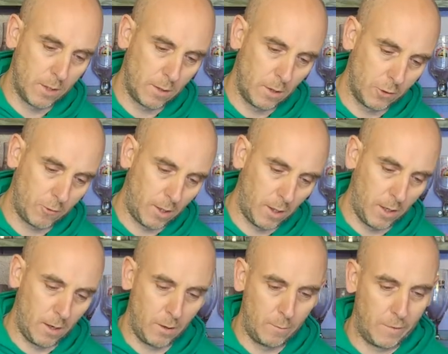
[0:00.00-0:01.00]
we start
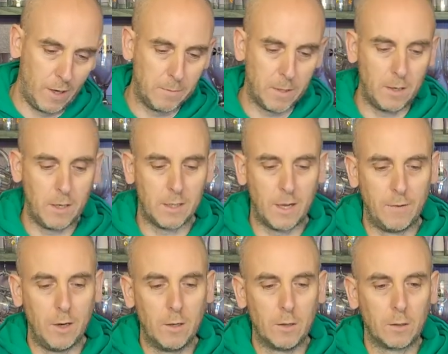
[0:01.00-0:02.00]
drinking it hopefully so let's
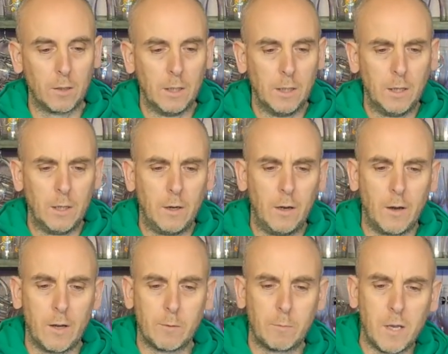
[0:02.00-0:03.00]
have a look nice